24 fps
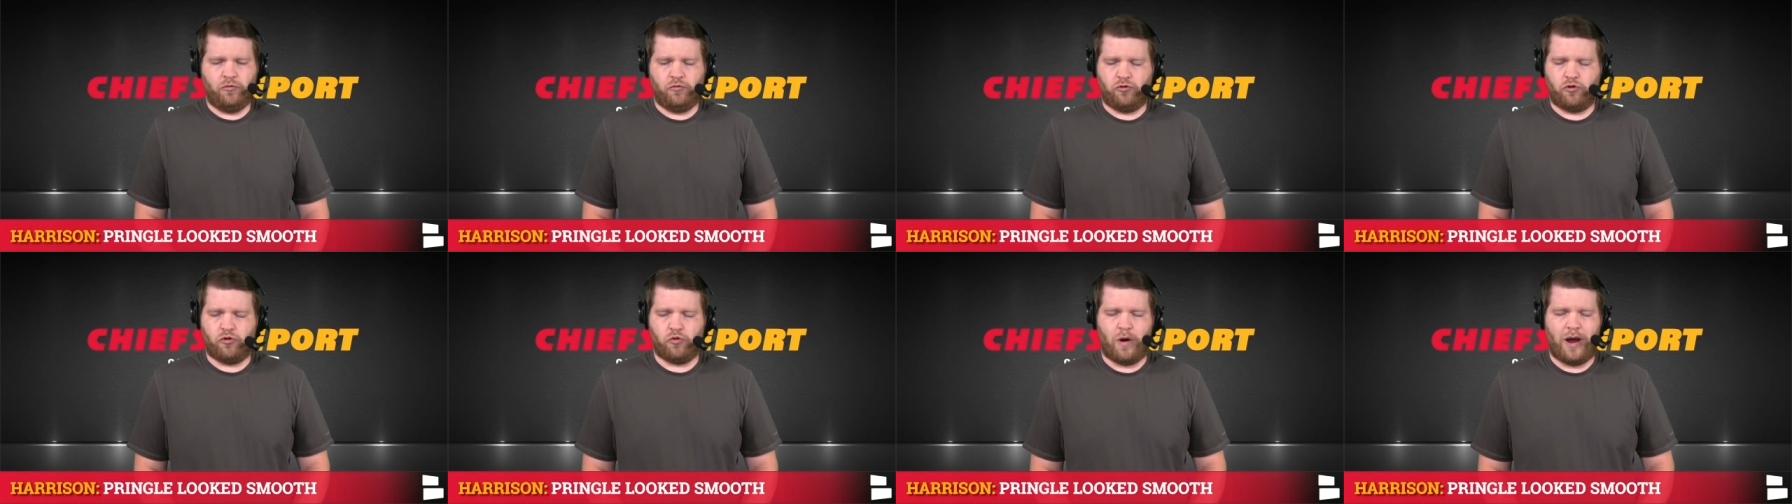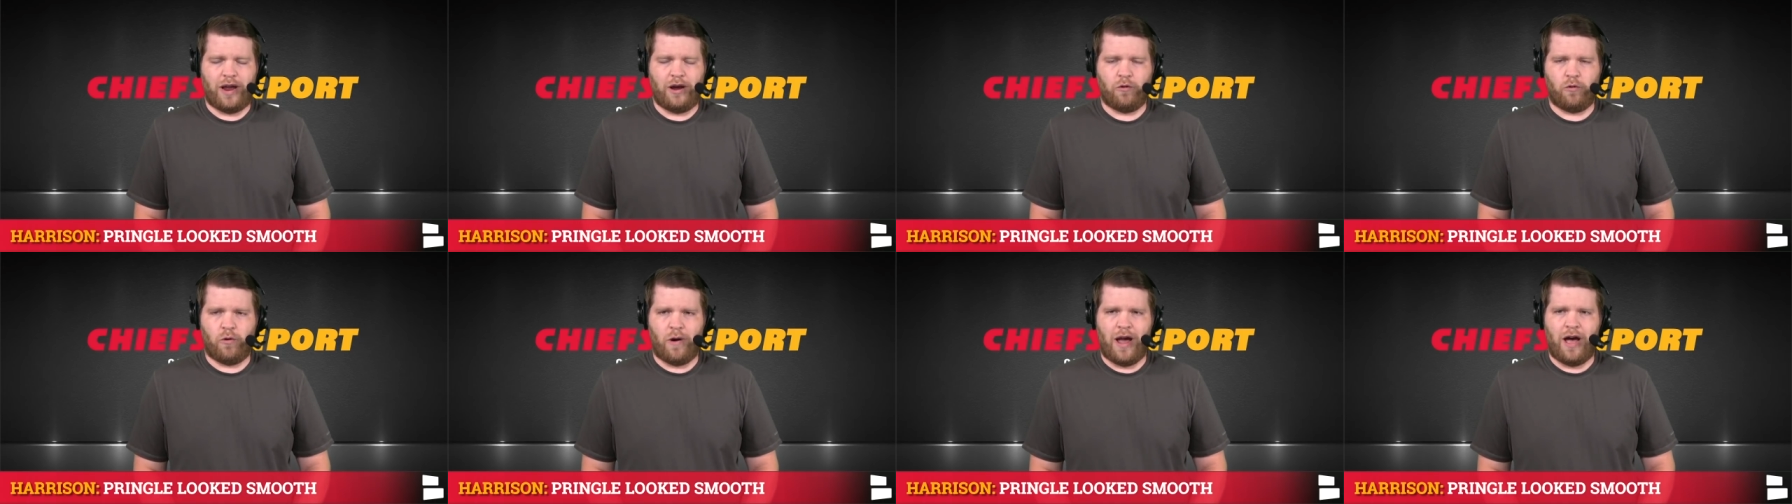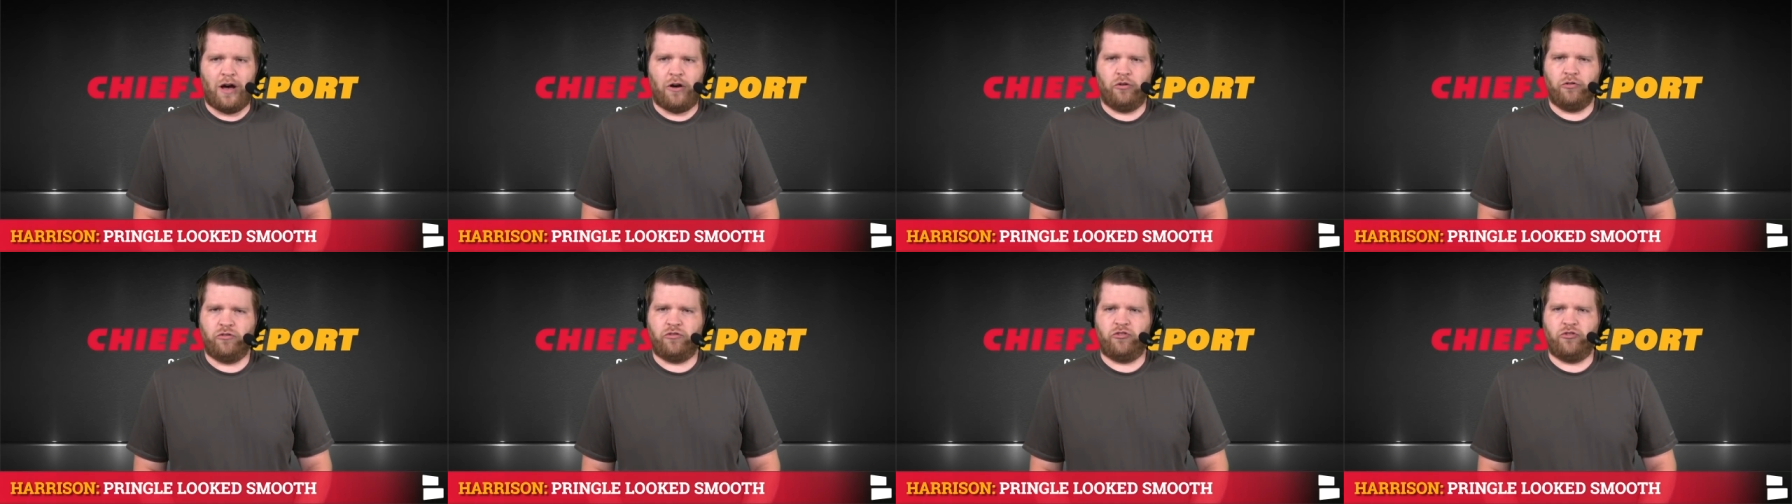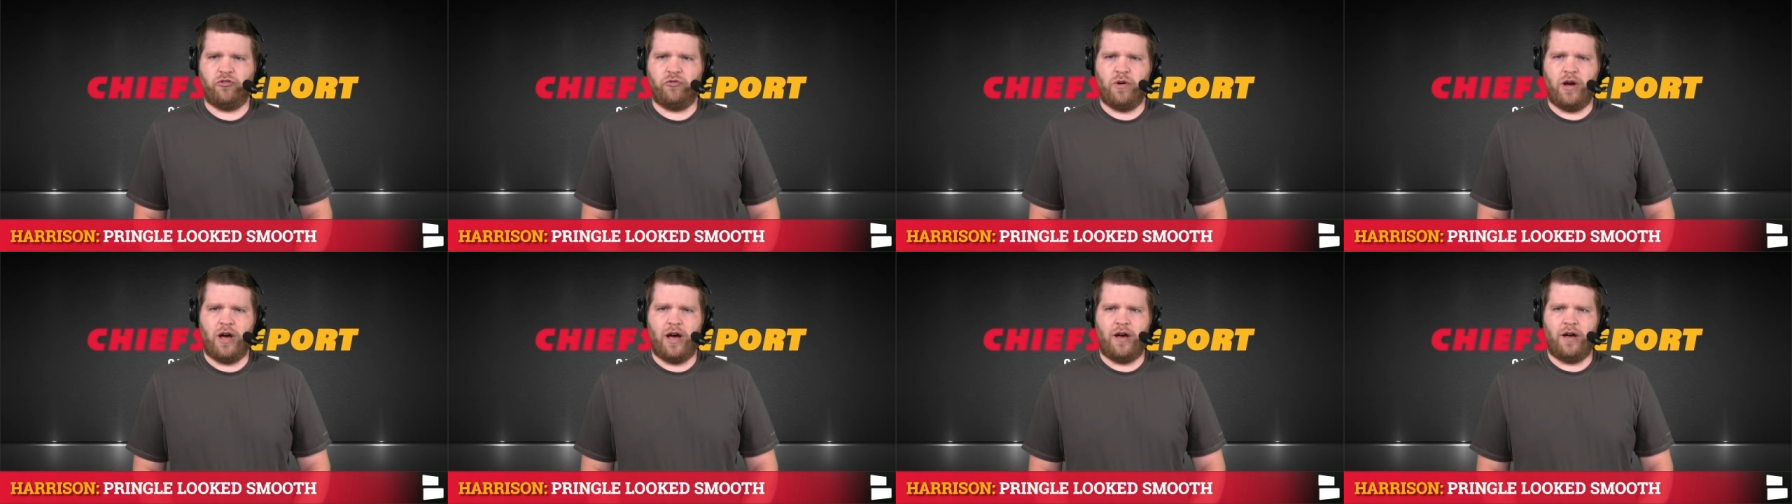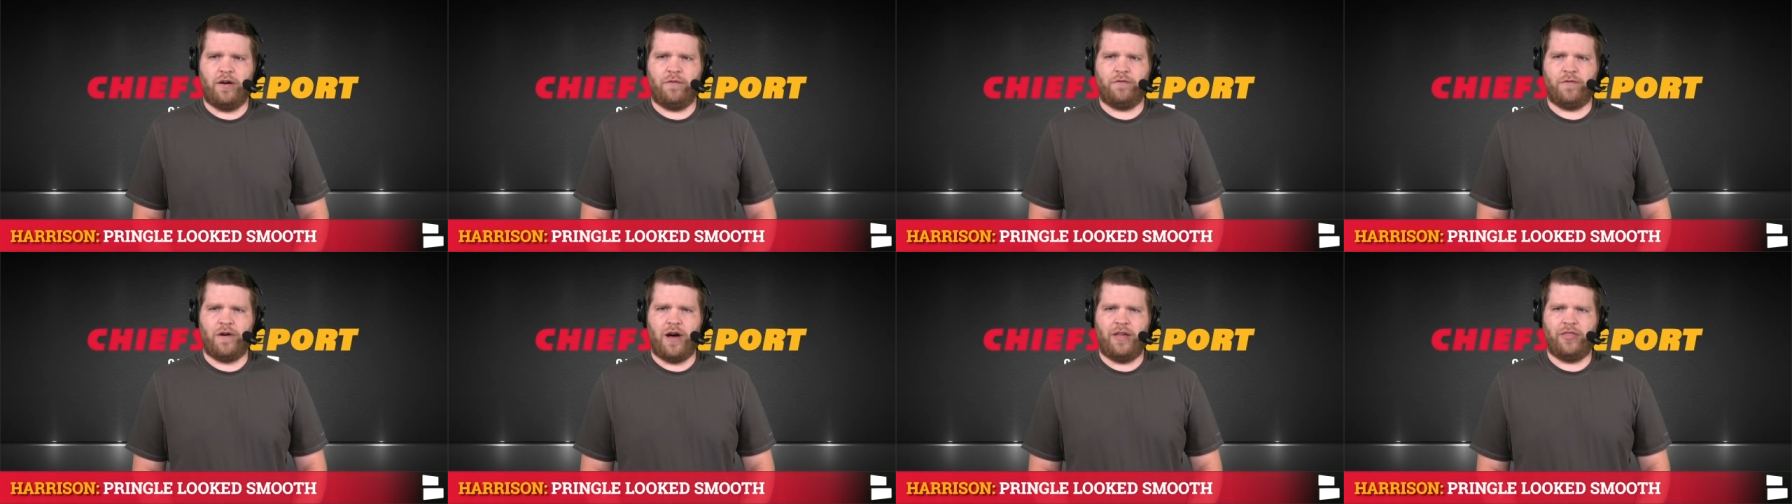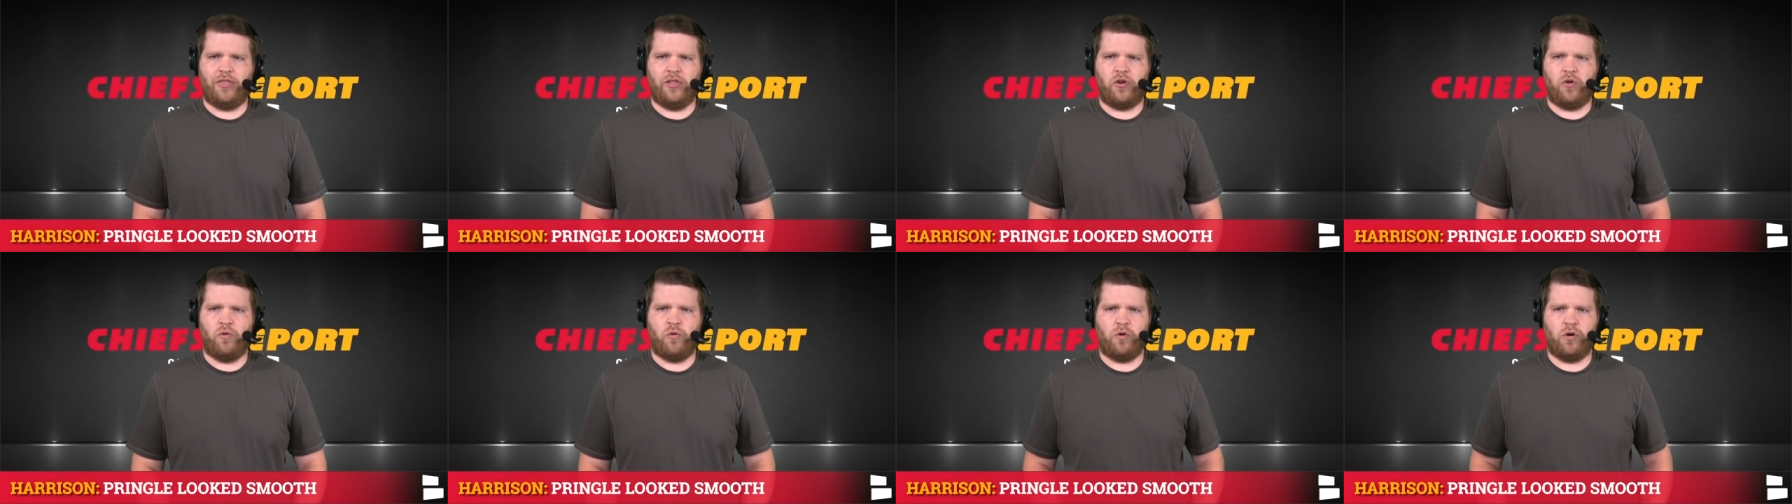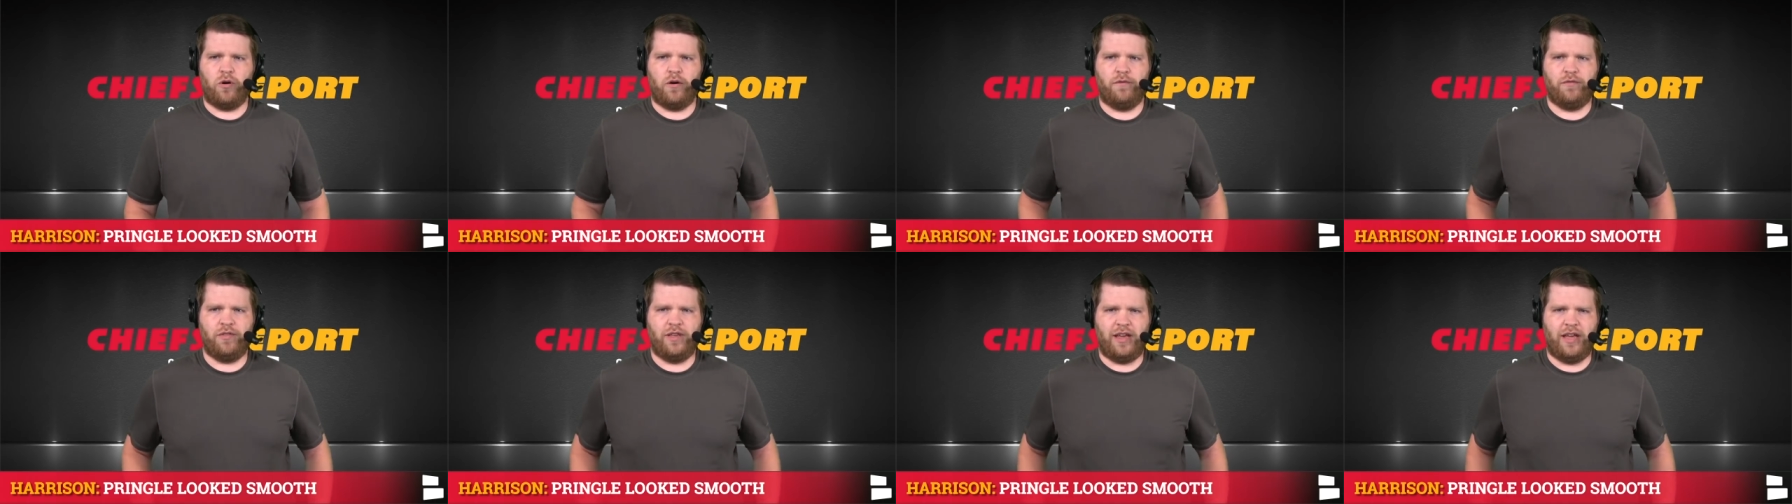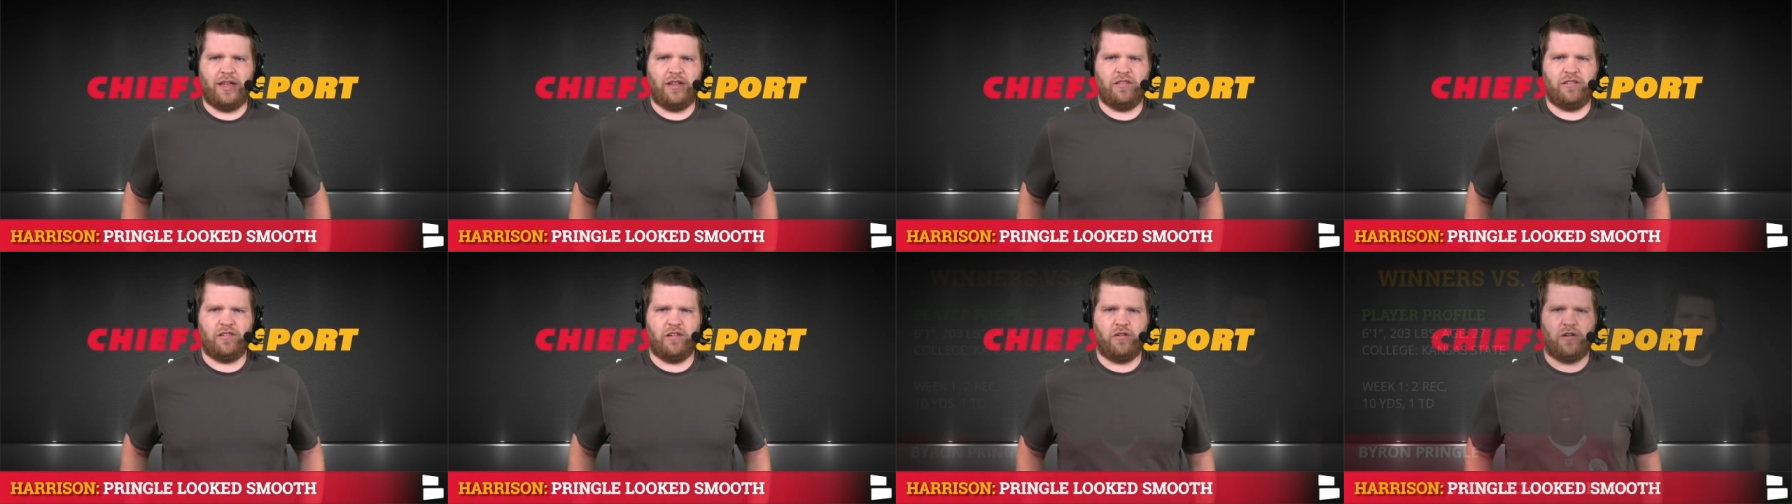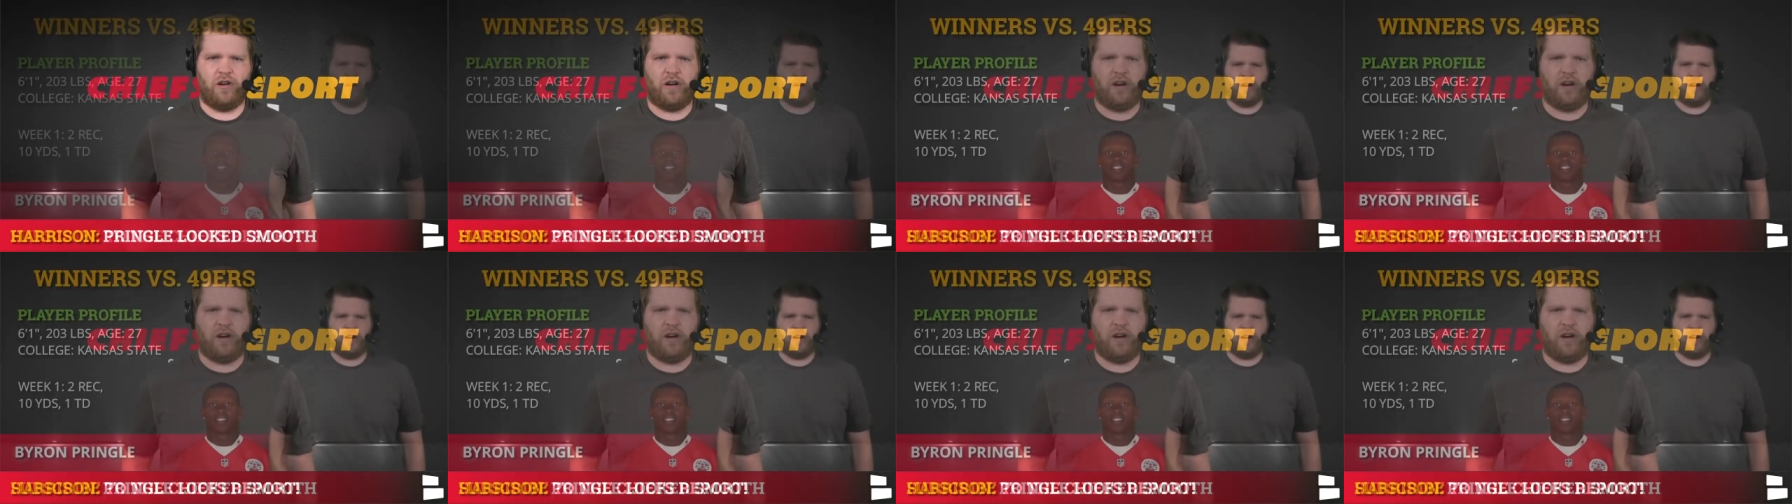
Great route to find the corner of the end zone on